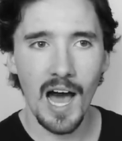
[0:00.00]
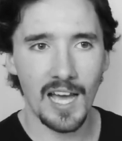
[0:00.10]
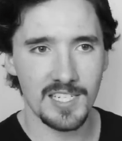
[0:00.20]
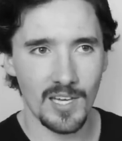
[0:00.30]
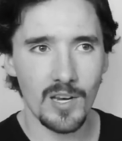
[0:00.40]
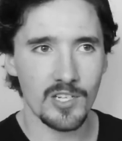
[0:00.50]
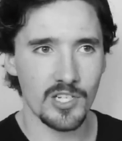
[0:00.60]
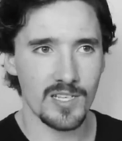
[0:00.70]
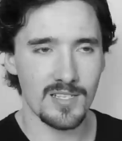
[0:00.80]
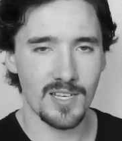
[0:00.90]

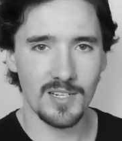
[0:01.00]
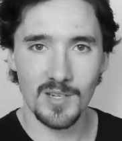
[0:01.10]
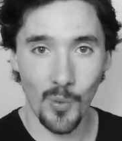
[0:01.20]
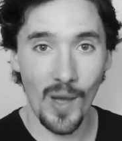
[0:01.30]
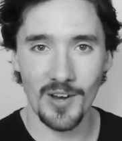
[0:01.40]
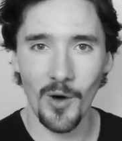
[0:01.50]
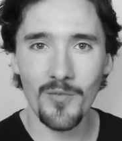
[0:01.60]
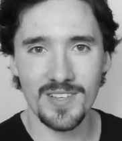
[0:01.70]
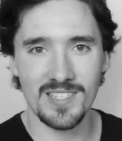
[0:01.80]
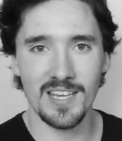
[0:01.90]
ideologies that quite
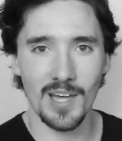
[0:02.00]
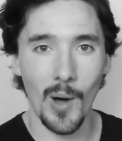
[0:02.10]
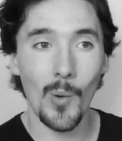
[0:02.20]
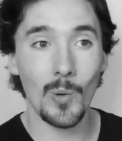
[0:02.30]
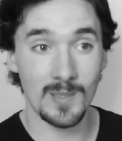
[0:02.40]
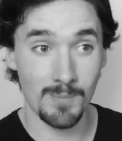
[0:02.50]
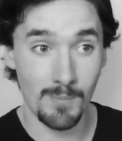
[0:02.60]
obviously hold